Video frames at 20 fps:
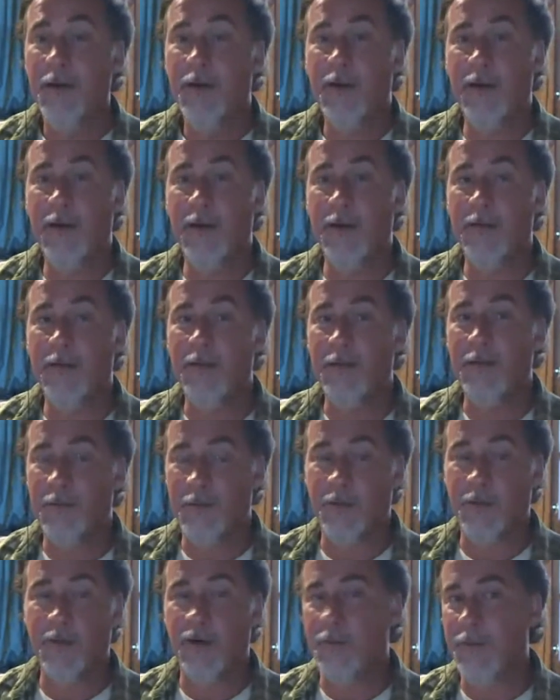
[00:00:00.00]
And they're
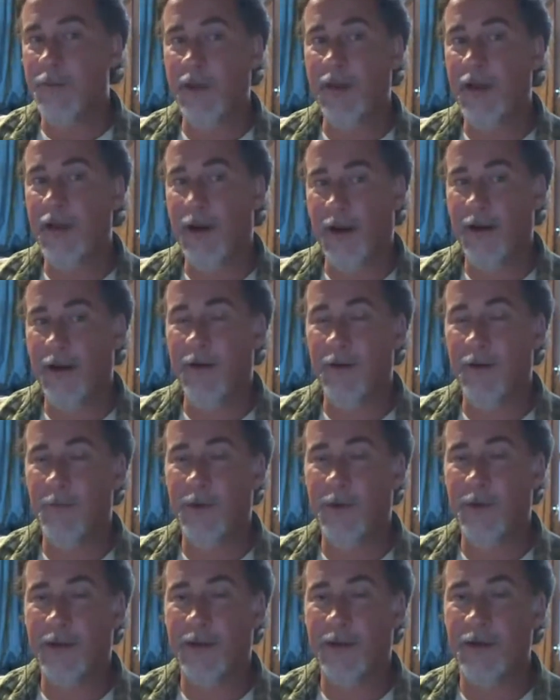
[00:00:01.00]
going to be higher
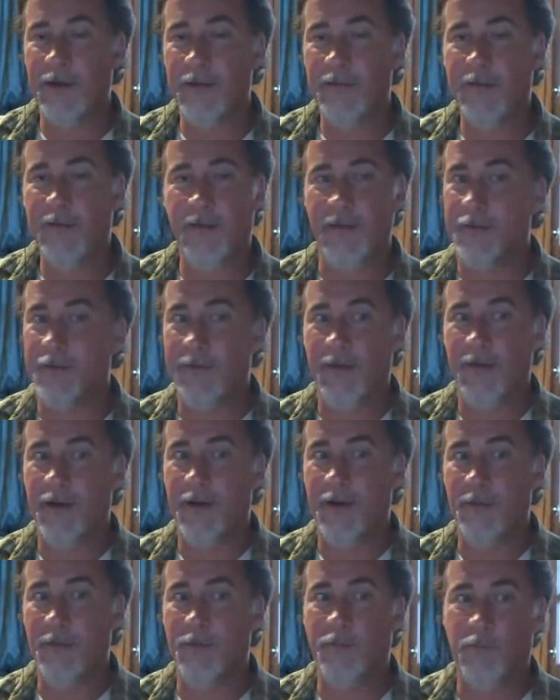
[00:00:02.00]
because it's
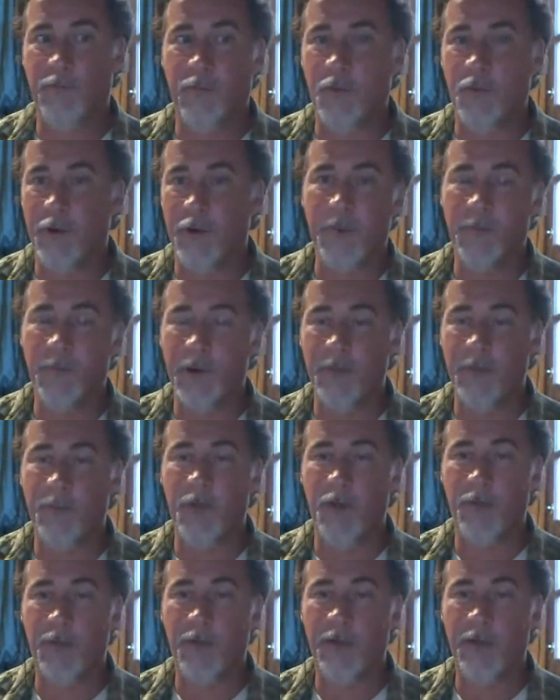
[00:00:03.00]
not a great big
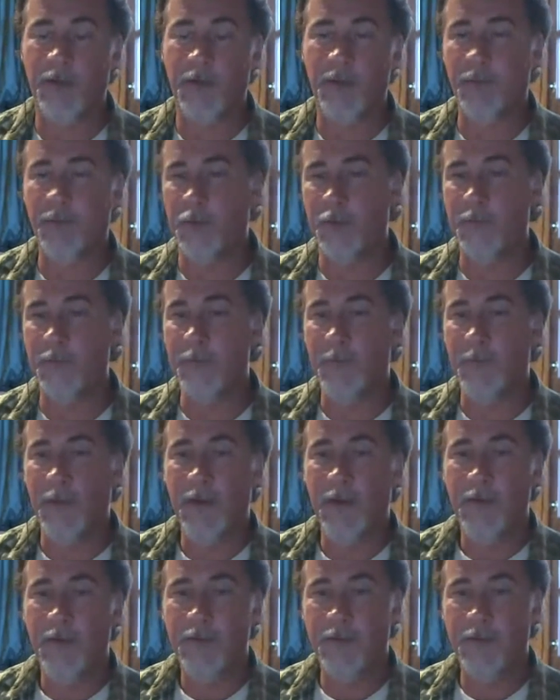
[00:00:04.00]
bulk number. So